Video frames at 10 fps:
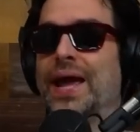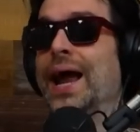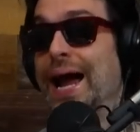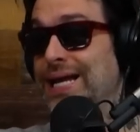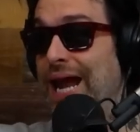And
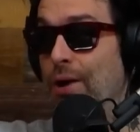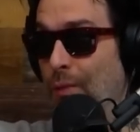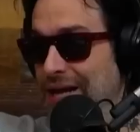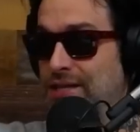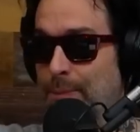I can't
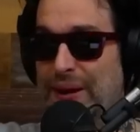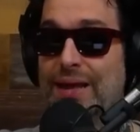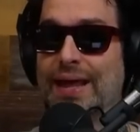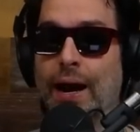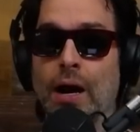wait to be
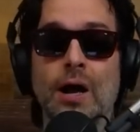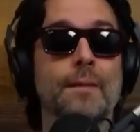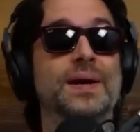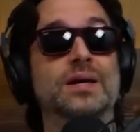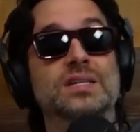there
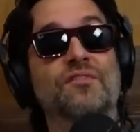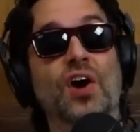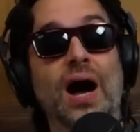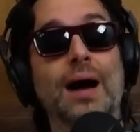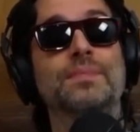because if
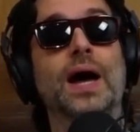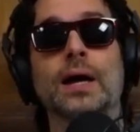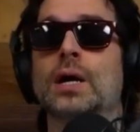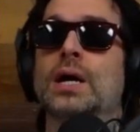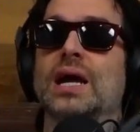I'm
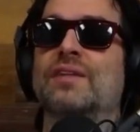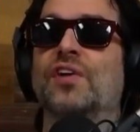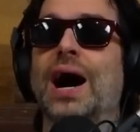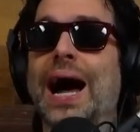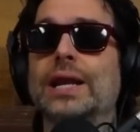not, if
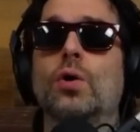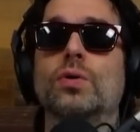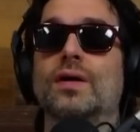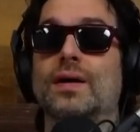I don't,